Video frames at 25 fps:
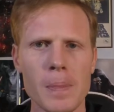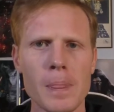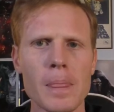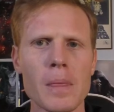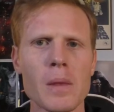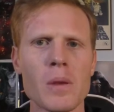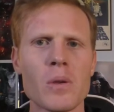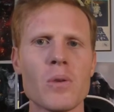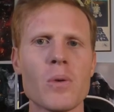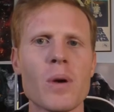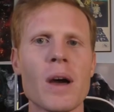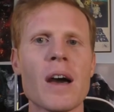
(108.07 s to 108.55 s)

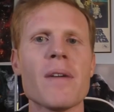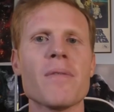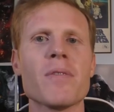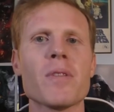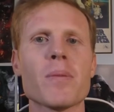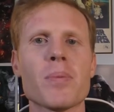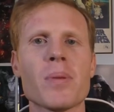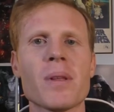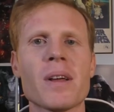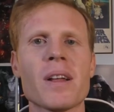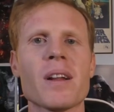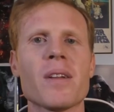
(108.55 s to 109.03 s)
you have
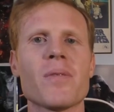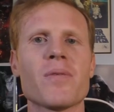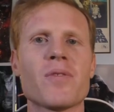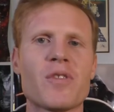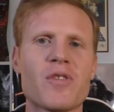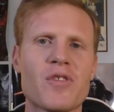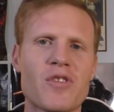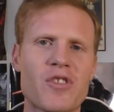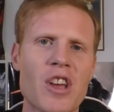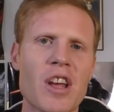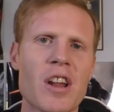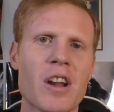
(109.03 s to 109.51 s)
the planet
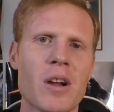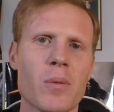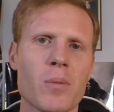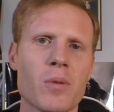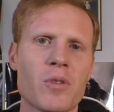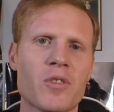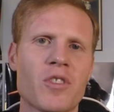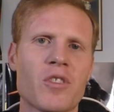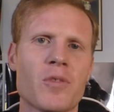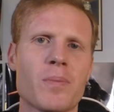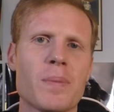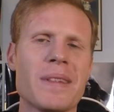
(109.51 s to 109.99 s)
of Jedha,
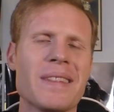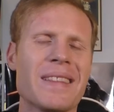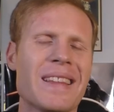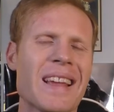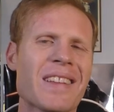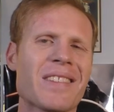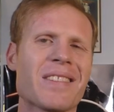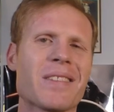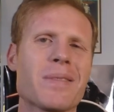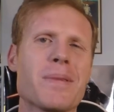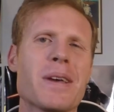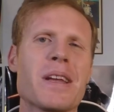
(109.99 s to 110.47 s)
which has been
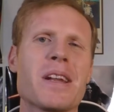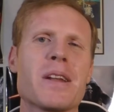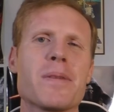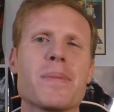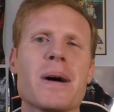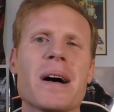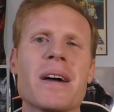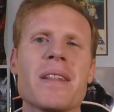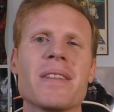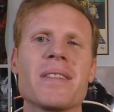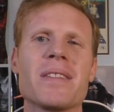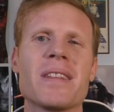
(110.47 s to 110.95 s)
decimated
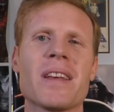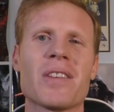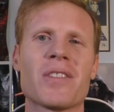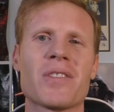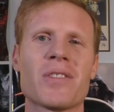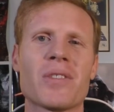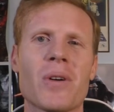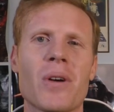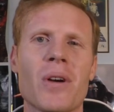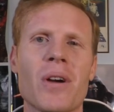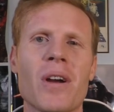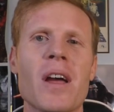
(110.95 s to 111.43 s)
by the Death
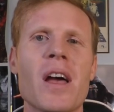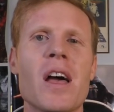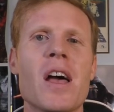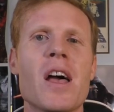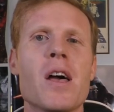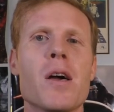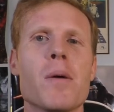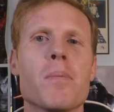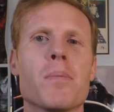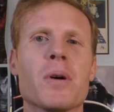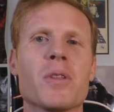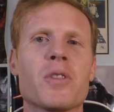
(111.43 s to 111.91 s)
Star,
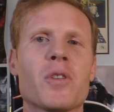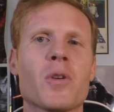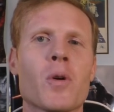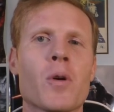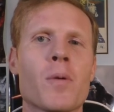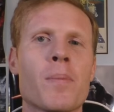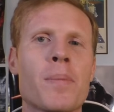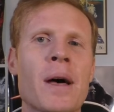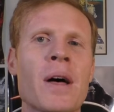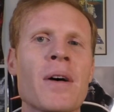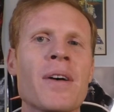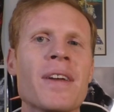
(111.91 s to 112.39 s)
but the
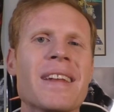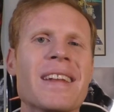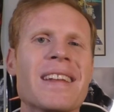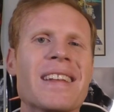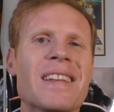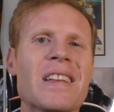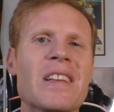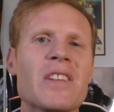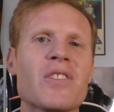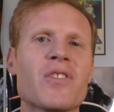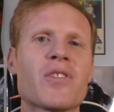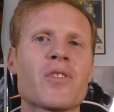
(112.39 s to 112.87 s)
rebellion
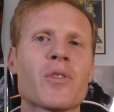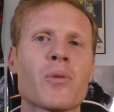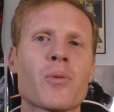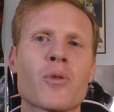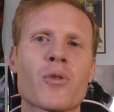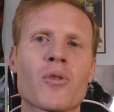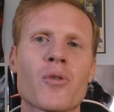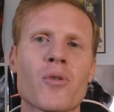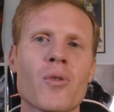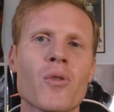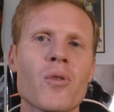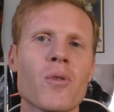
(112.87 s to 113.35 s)
needs to
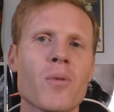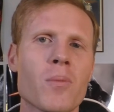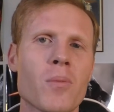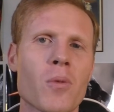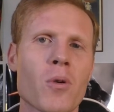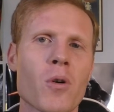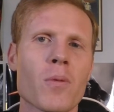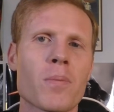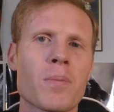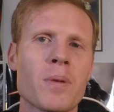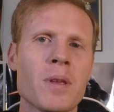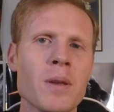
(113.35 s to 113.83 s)
recruit
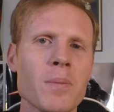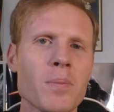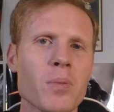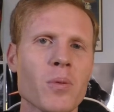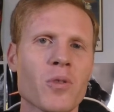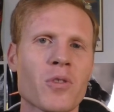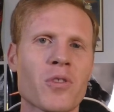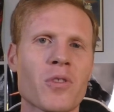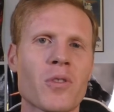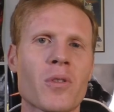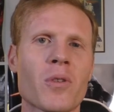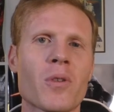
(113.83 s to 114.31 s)
more
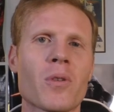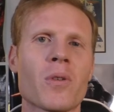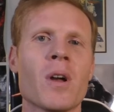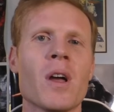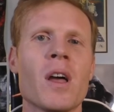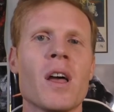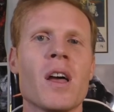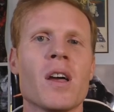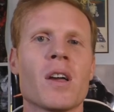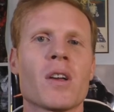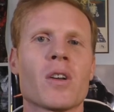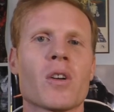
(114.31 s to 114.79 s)
people. So they're
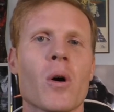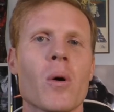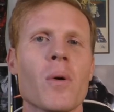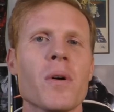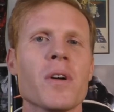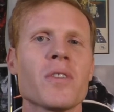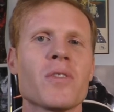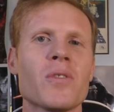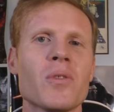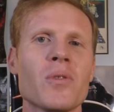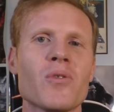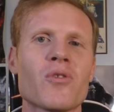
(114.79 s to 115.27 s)

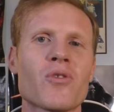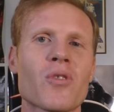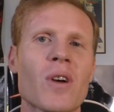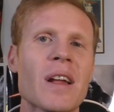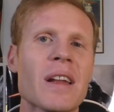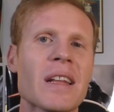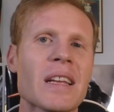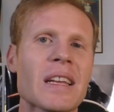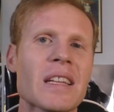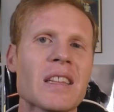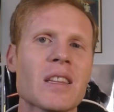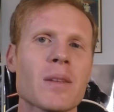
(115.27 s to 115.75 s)
going to
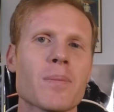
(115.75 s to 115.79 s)
try to get the